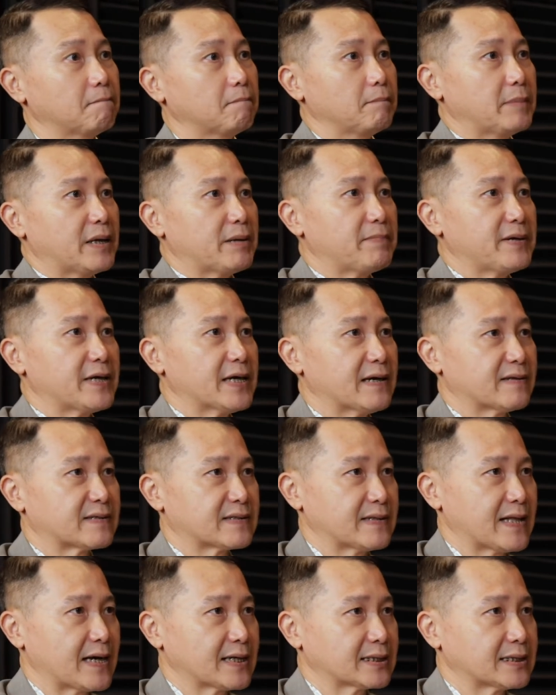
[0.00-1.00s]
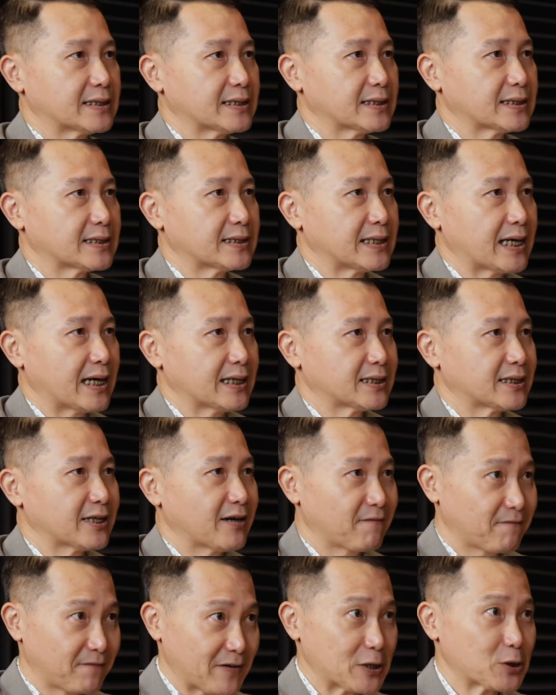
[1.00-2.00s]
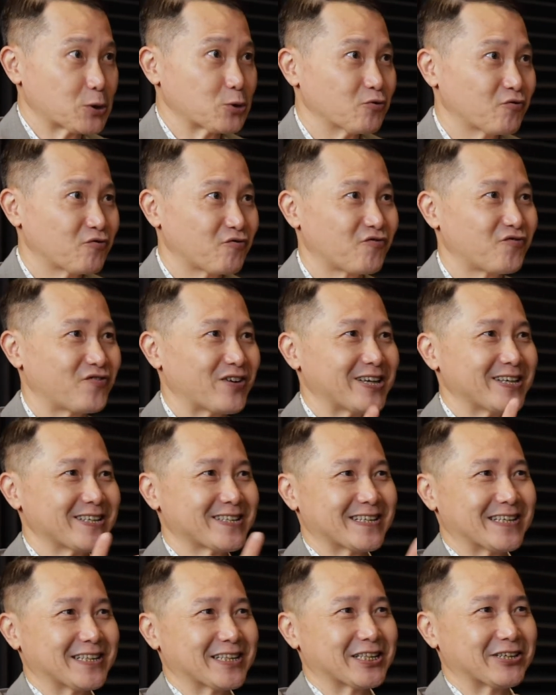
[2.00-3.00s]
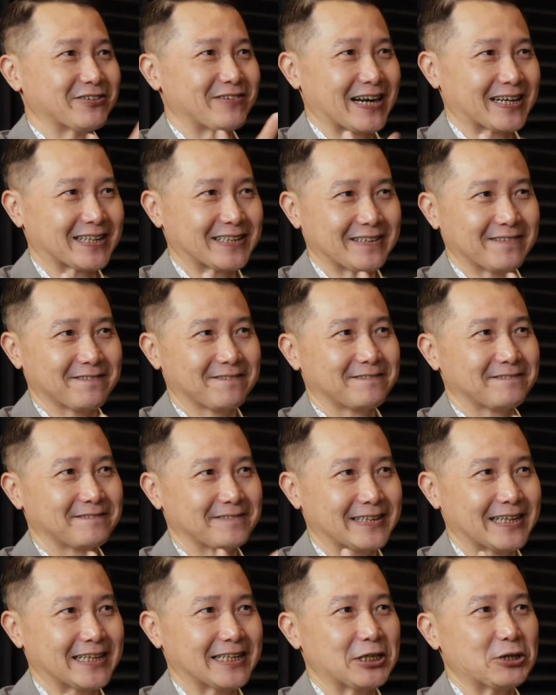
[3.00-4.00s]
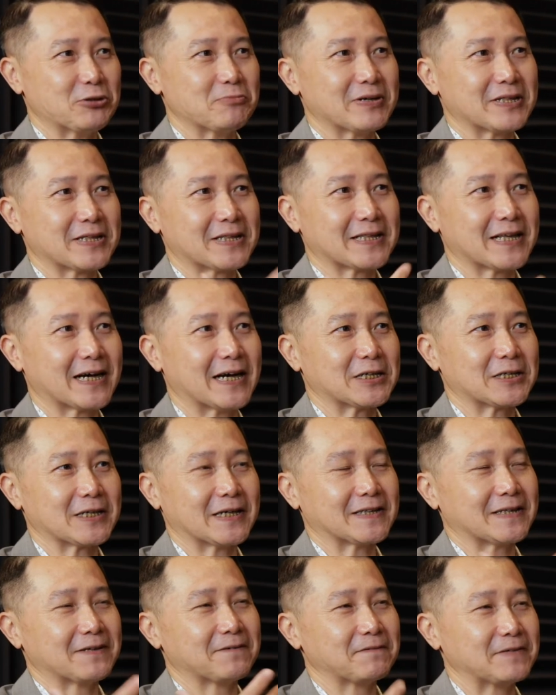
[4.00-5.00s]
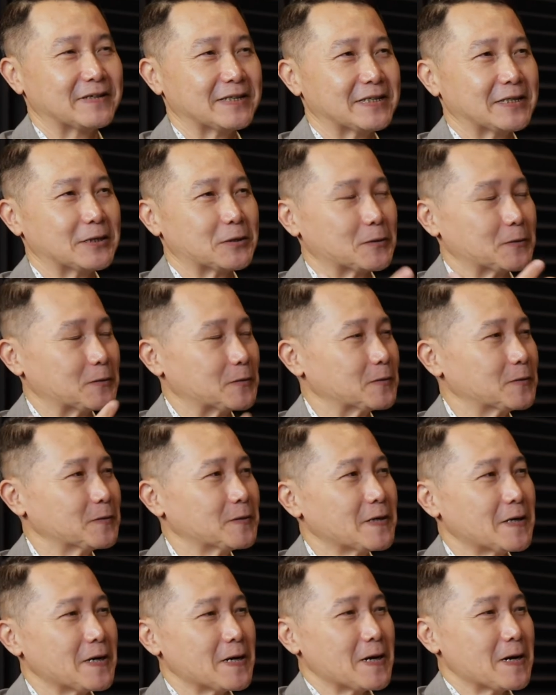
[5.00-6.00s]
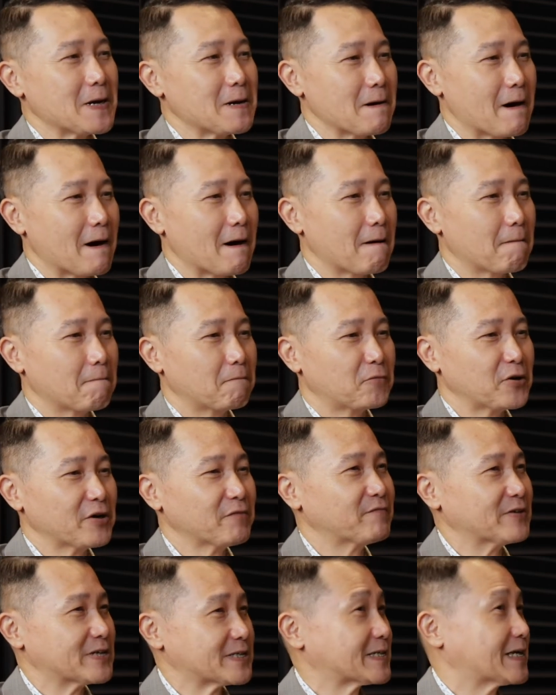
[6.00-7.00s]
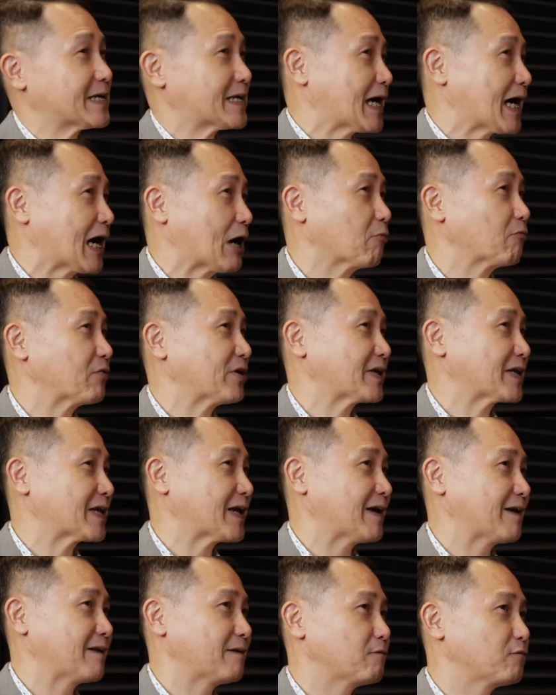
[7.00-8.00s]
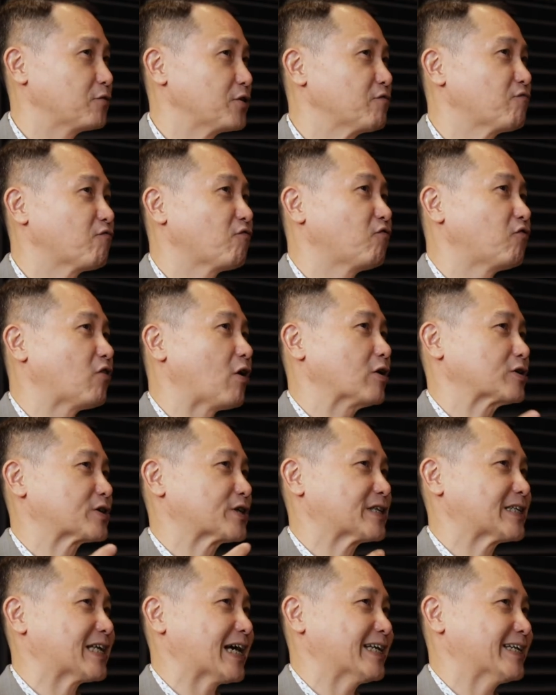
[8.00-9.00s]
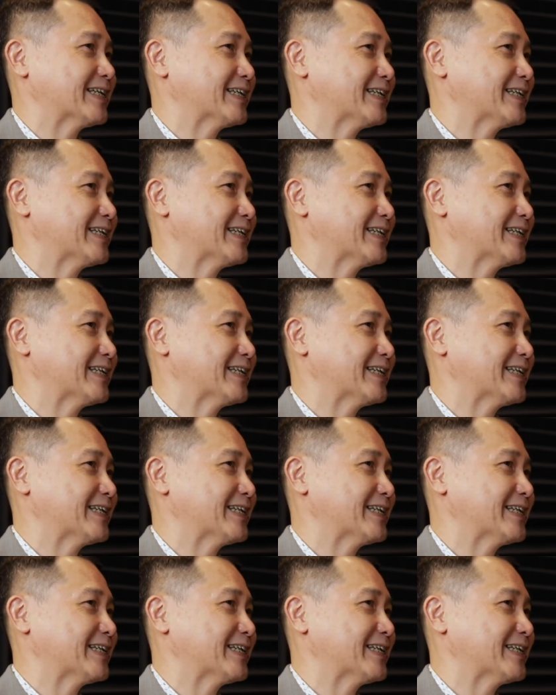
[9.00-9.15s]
maybe as lacked is that face-to-face interactive, that human touch. I think we need to revisit how we can reforge that